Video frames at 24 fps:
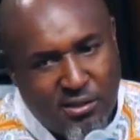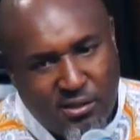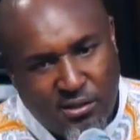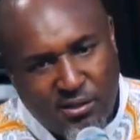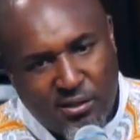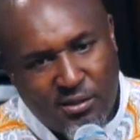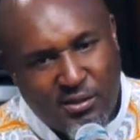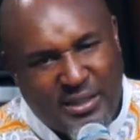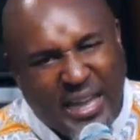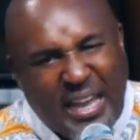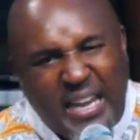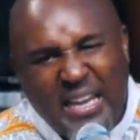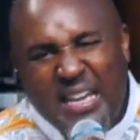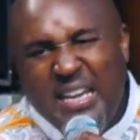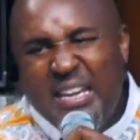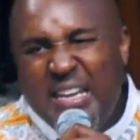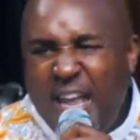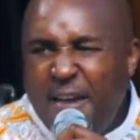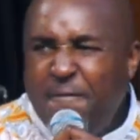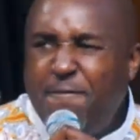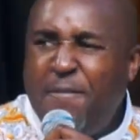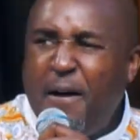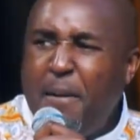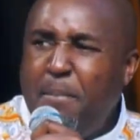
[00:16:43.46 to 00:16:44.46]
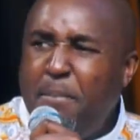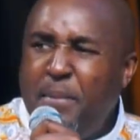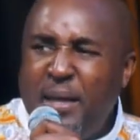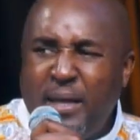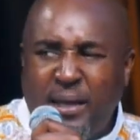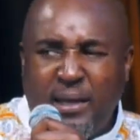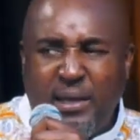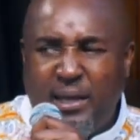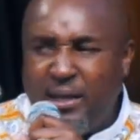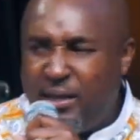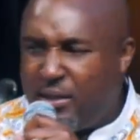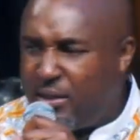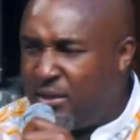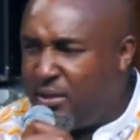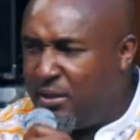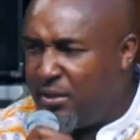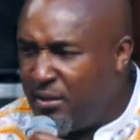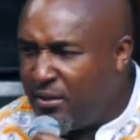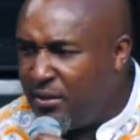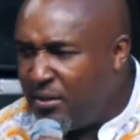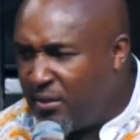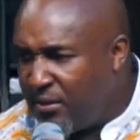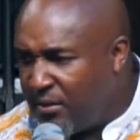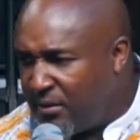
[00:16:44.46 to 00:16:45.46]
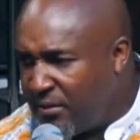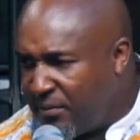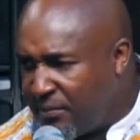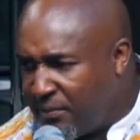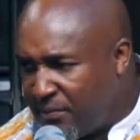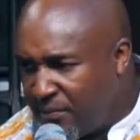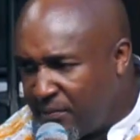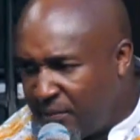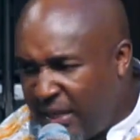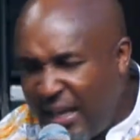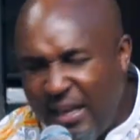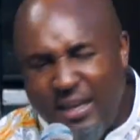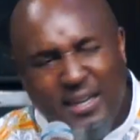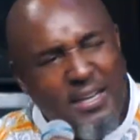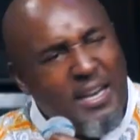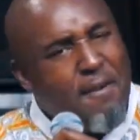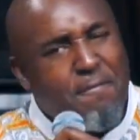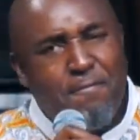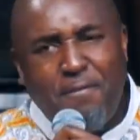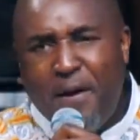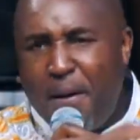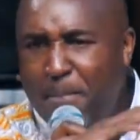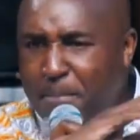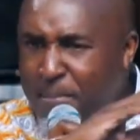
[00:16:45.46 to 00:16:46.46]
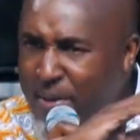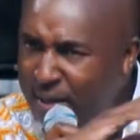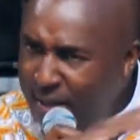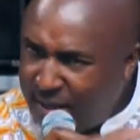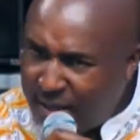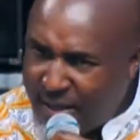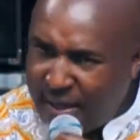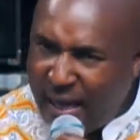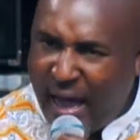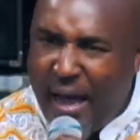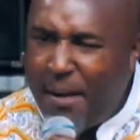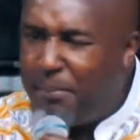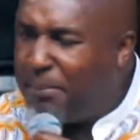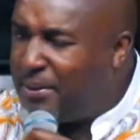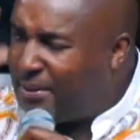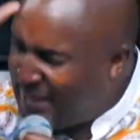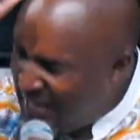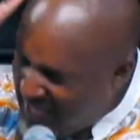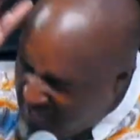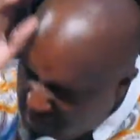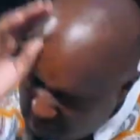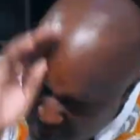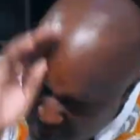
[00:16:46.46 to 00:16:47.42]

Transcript: they never make it. They never make it. I'm telling you